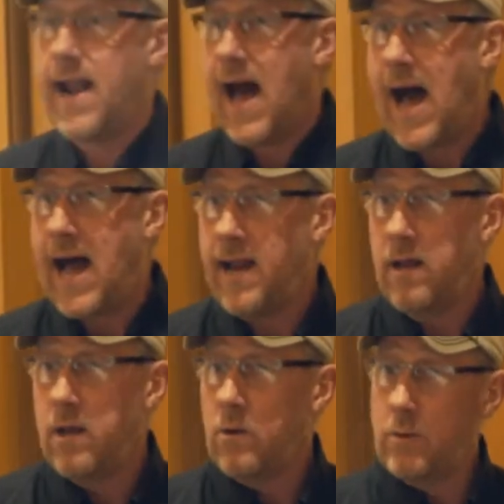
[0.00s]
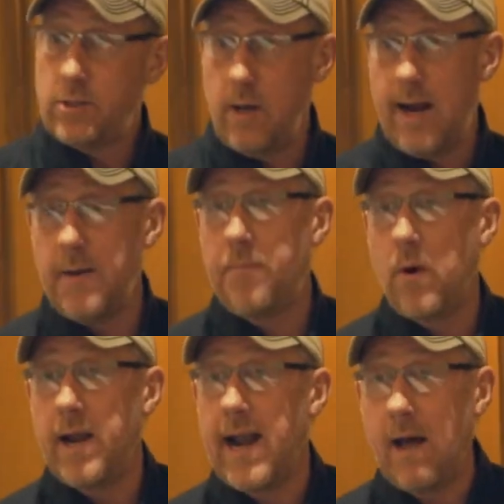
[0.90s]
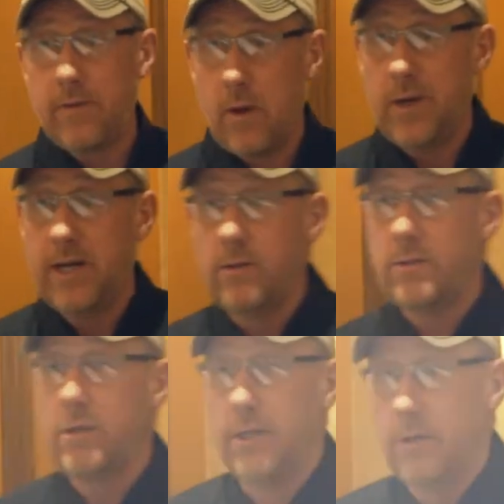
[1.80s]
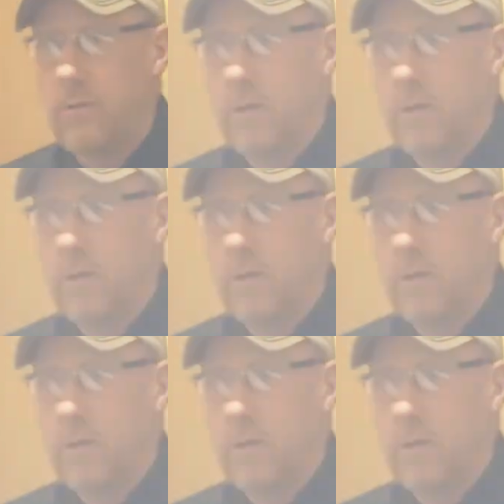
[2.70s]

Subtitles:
eye, which Larry pointed out that we used to do.